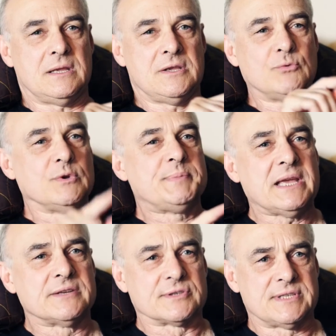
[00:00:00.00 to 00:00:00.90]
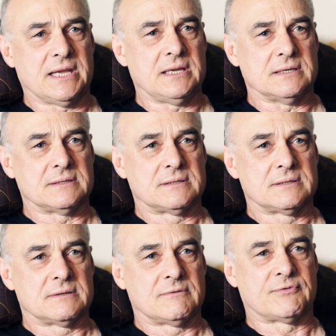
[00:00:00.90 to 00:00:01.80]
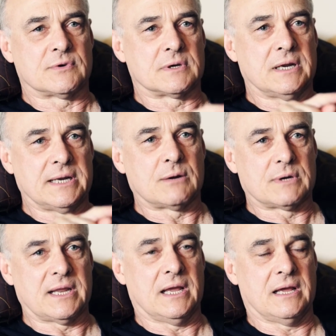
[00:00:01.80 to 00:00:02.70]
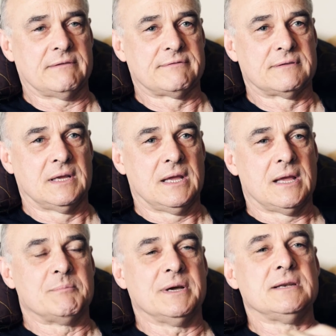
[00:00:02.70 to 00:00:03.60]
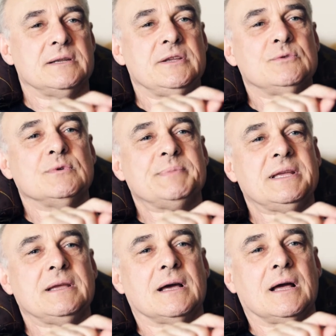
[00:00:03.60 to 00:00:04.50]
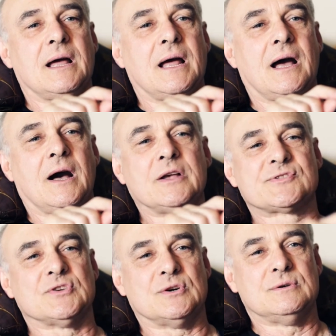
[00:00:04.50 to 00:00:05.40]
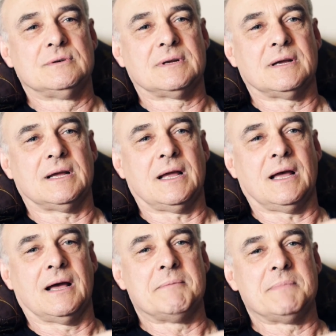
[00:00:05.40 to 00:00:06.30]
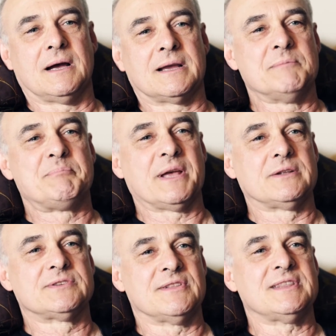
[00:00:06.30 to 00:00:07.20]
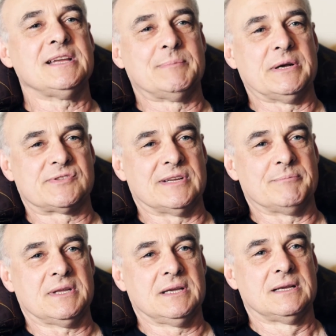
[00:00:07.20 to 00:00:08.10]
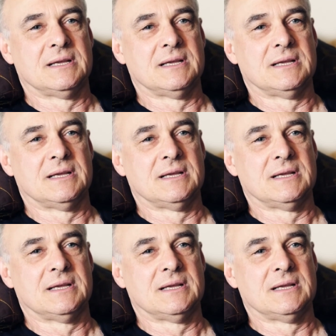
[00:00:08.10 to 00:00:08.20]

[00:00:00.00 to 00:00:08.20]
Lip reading: you will be entertained for an hour and a half, but you will be also compelled to think about something